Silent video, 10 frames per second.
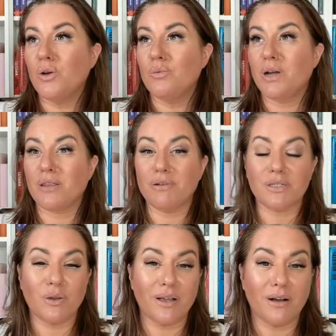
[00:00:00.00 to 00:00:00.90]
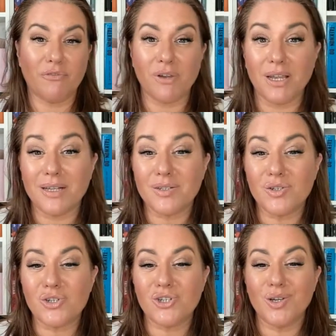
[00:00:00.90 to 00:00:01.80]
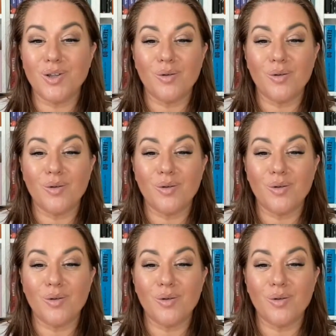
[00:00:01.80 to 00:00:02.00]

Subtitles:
whether it's going out for lunch,